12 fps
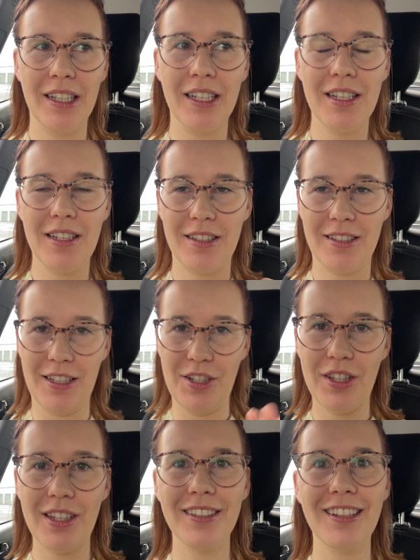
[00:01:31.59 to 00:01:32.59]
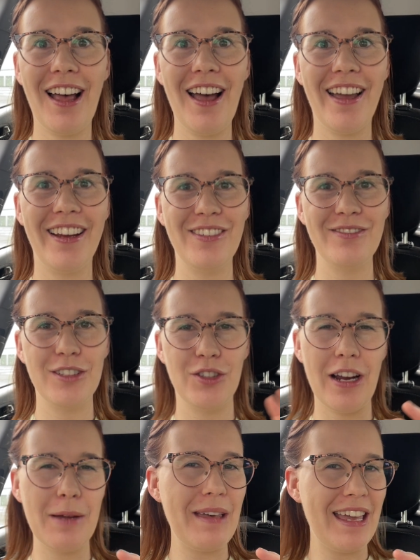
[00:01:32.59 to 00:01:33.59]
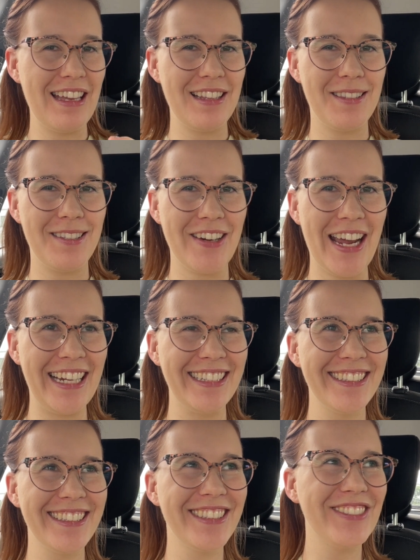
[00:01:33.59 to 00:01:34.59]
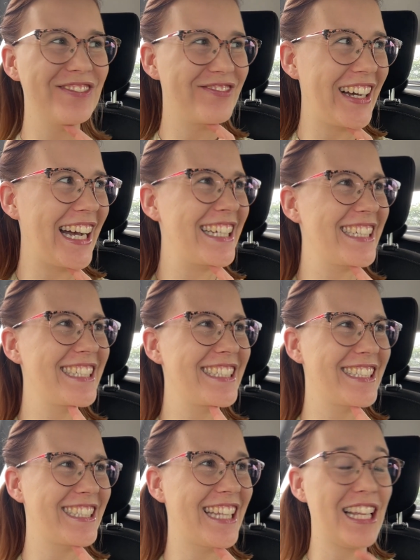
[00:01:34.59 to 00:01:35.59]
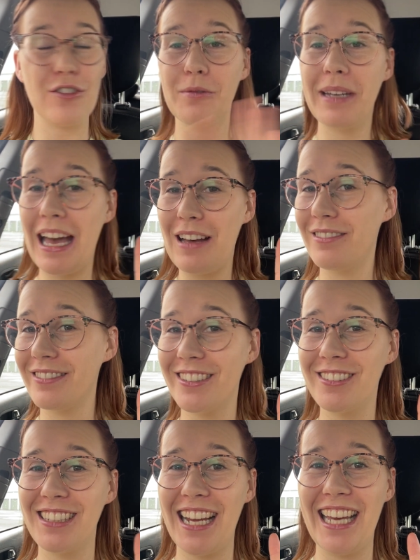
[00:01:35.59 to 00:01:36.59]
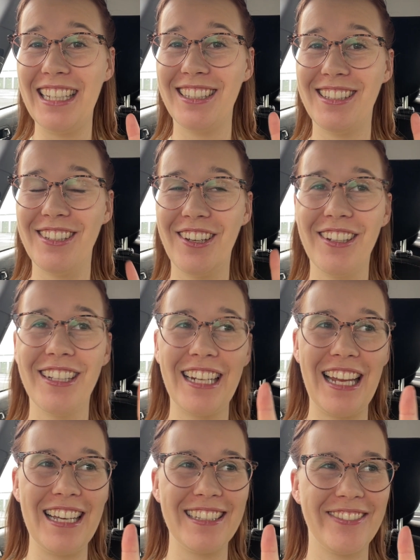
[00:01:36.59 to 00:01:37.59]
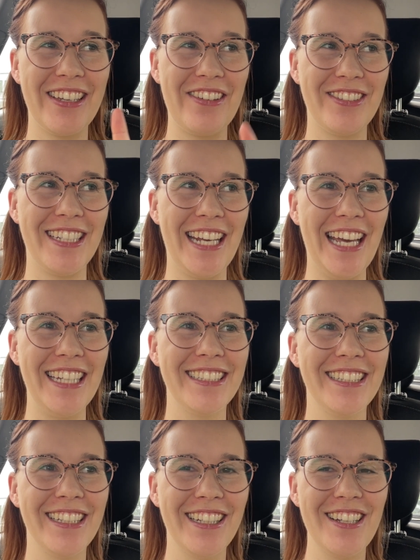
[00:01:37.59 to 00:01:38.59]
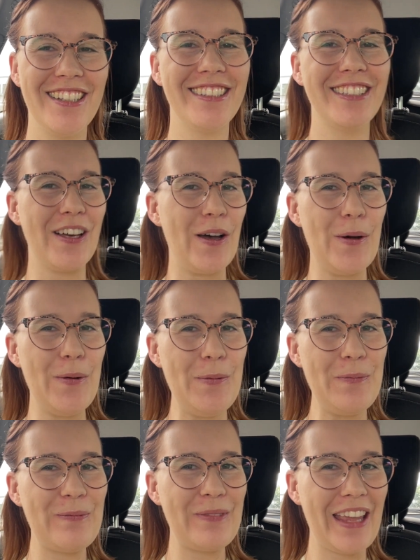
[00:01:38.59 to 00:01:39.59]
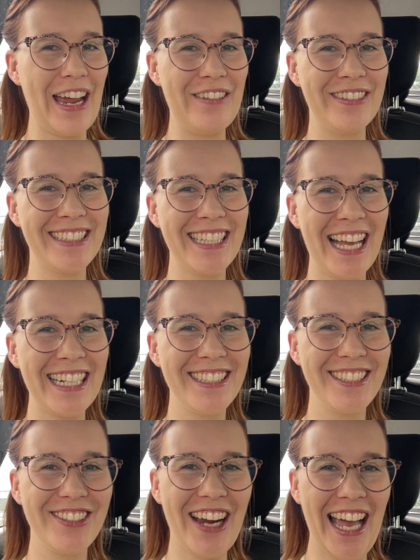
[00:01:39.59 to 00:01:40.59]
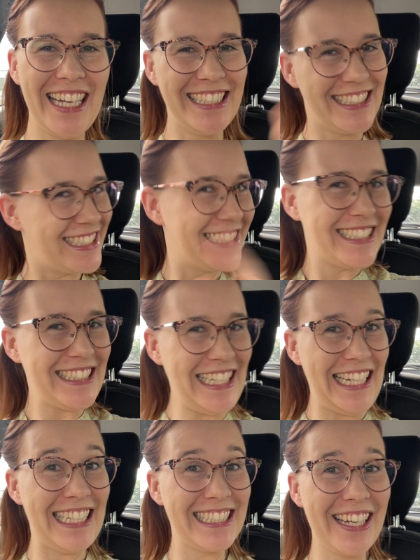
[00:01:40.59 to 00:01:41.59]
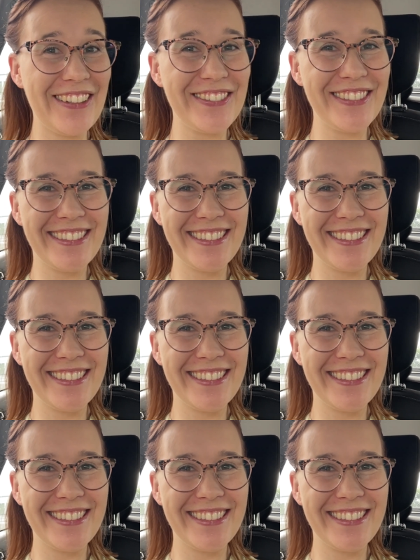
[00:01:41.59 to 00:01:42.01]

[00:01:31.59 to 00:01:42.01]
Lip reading: stitch this line, try and make it straight. But that's all we have all day. It's the only class we have today. So I'm excited to try it. Let's go.